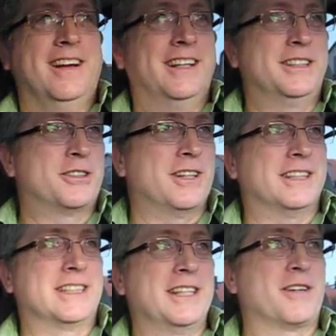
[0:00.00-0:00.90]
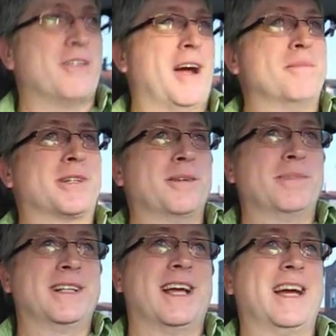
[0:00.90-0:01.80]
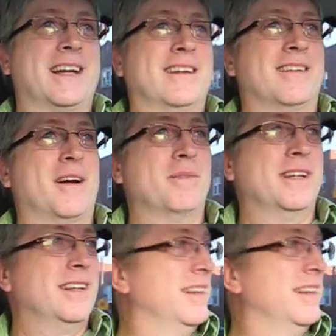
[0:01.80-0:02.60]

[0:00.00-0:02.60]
interesting crimes can be taken here. I mean,